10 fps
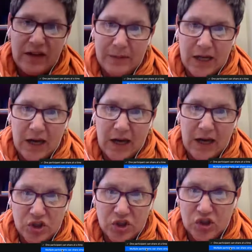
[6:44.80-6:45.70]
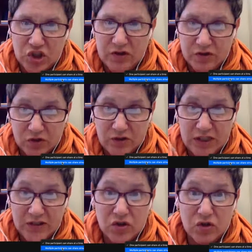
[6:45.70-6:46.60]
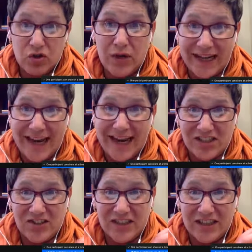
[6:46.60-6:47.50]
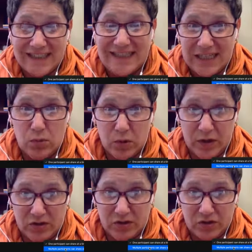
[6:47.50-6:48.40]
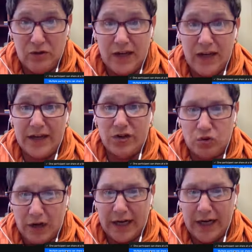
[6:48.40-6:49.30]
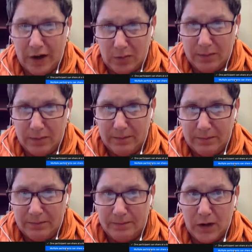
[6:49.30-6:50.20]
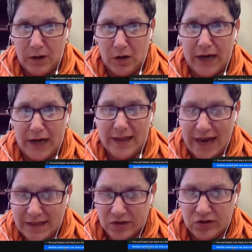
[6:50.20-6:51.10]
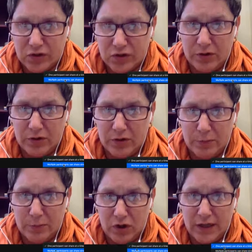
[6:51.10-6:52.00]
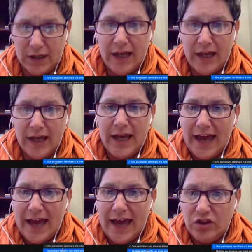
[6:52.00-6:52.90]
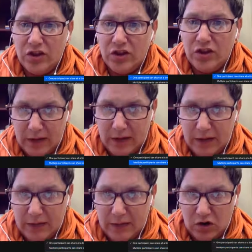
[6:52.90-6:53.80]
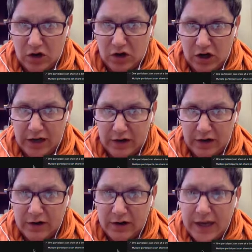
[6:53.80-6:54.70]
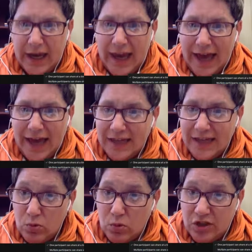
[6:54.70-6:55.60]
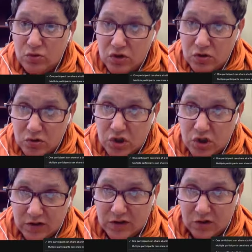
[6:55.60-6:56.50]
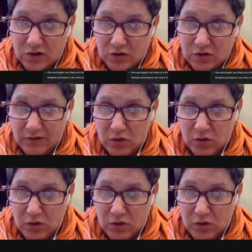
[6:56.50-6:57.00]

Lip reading: them the option to share their screen so you can actually see what they're doing and try to help them. Okay, that's super important. And those options are here. And then when you do share the screen, of